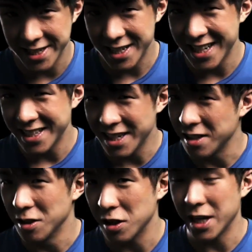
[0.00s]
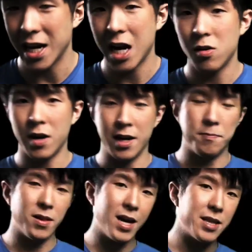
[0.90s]
to kind of take a look at how I
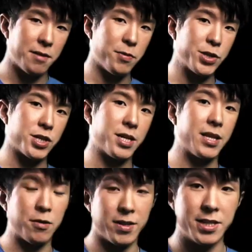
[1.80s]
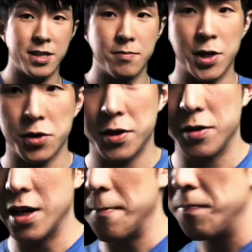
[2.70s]
apply that pressure and I release it by showing
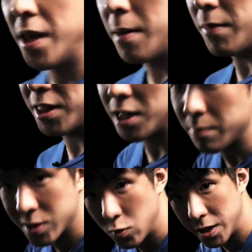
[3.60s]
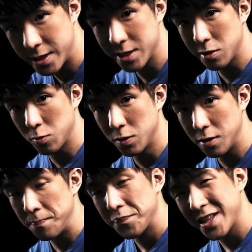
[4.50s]
you that my thumb is the one that does all the work.
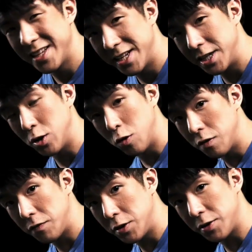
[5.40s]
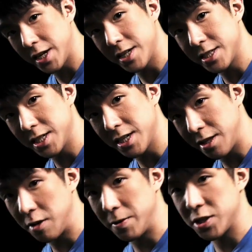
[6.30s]
Later in the overview, you can see a
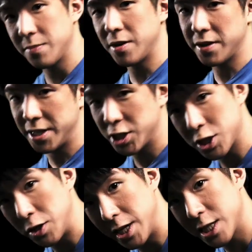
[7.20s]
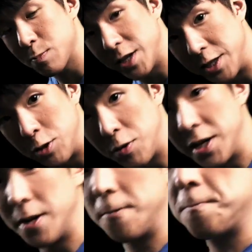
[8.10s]
clearer picture, but I'm kind of just going to explain to you right
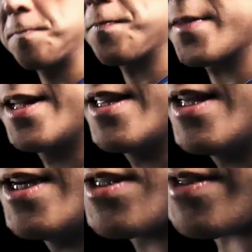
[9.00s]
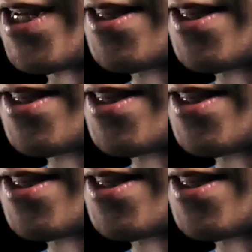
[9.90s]
now. So it's like